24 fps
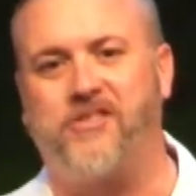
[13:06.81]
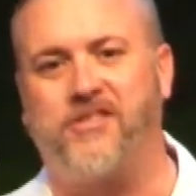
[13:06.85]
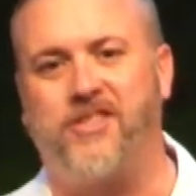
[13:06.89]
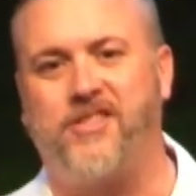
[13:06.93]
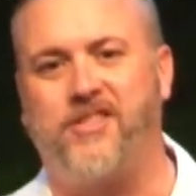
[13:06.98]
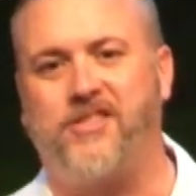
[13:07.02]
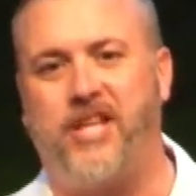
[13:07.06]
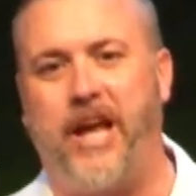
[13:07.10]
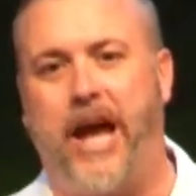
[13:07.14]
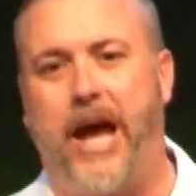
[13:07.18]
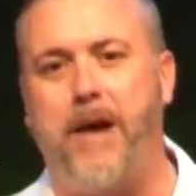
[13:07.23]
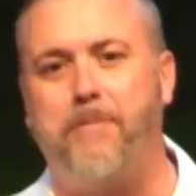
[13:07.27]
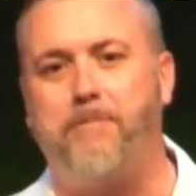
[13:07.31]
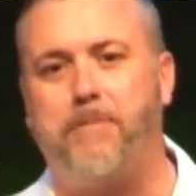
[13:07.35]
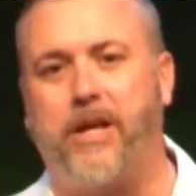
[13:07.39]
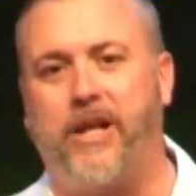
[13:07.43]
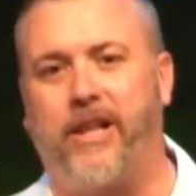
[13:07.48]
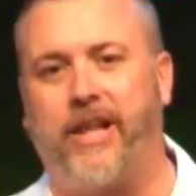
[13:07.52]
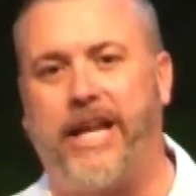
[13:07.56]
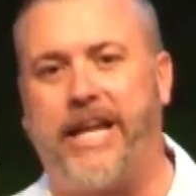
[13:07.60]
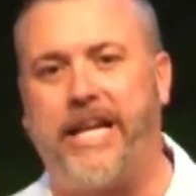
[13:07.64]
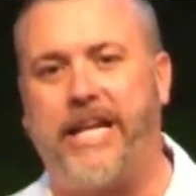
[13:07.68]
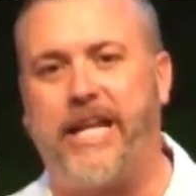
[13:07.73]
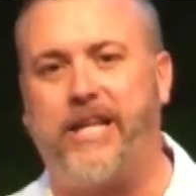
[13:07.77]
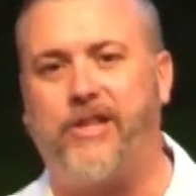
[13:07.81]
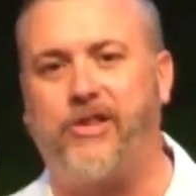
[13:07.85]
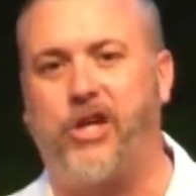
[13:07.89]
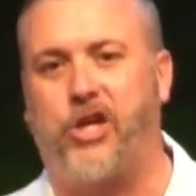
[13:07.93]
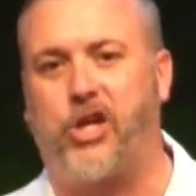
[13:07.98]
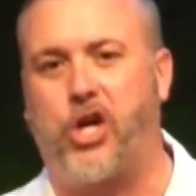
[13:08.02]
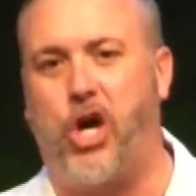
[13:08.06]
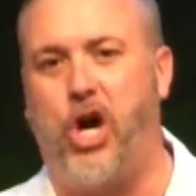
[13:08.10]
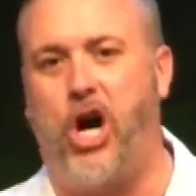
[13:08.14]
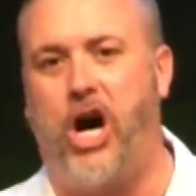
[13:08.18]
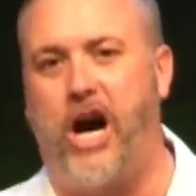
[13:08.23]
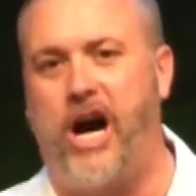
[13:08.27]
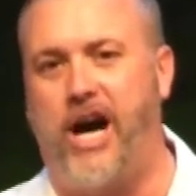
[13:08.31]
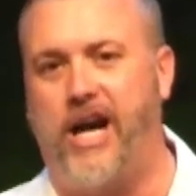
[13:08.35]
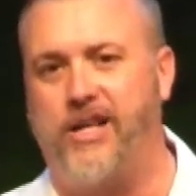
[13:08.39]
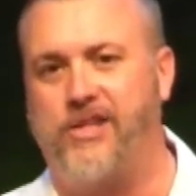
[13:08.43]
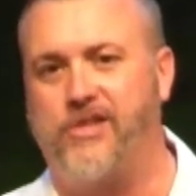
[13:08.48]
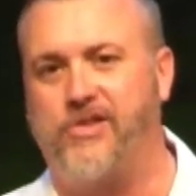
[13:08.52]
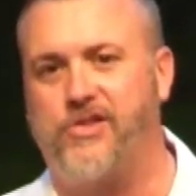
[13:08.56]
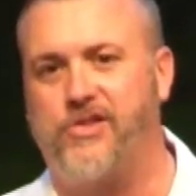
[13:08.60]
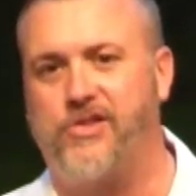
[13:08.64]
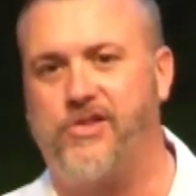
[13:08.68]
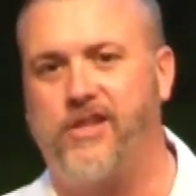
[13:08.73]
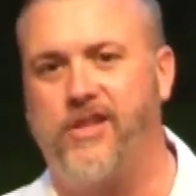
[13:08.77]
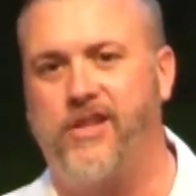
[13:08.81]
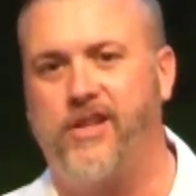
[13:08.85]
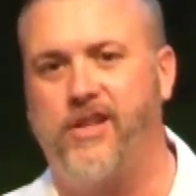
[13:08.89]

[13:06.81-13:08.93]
to tabulating the cost